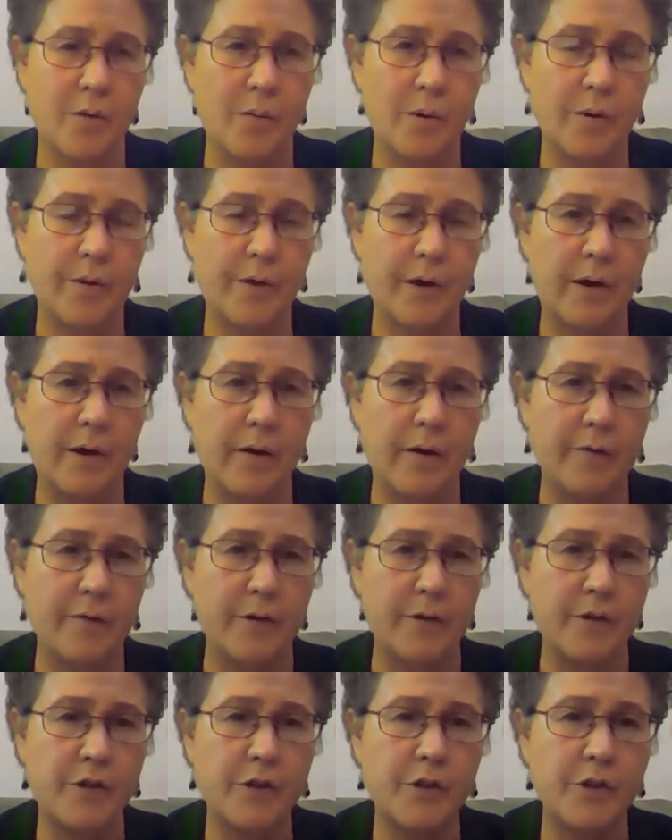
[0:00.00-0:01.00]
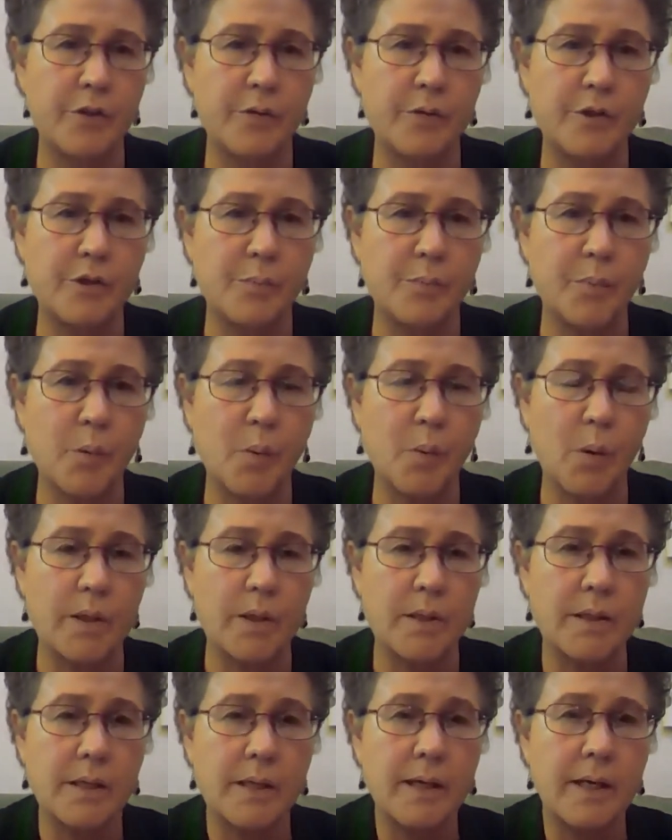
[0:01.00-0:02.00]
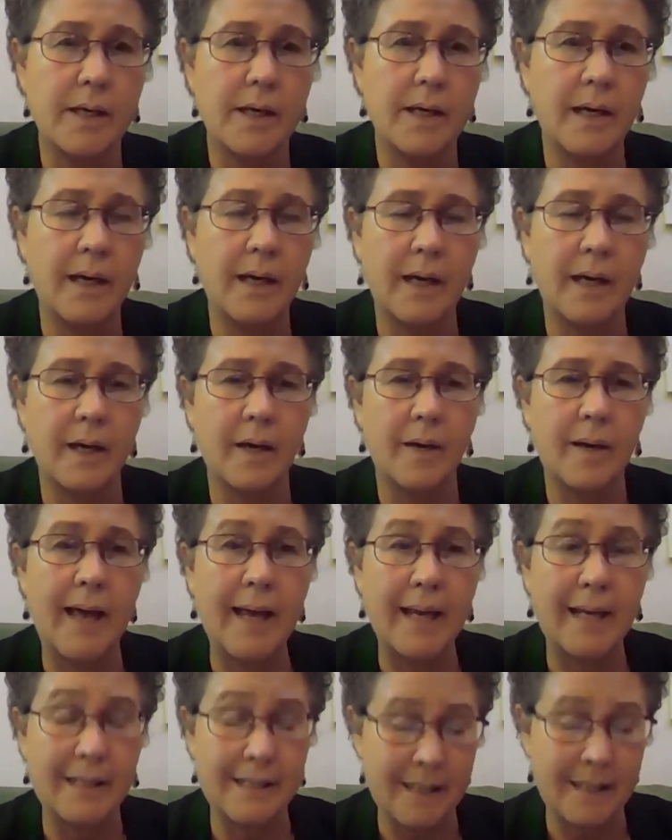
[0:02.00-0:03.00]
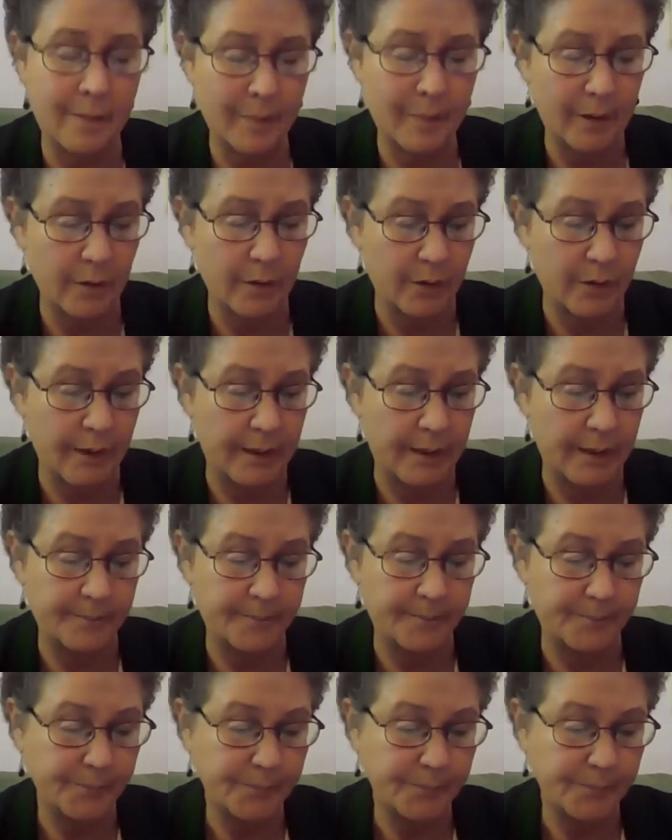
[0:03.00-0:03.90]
with our efforts to support academic learning.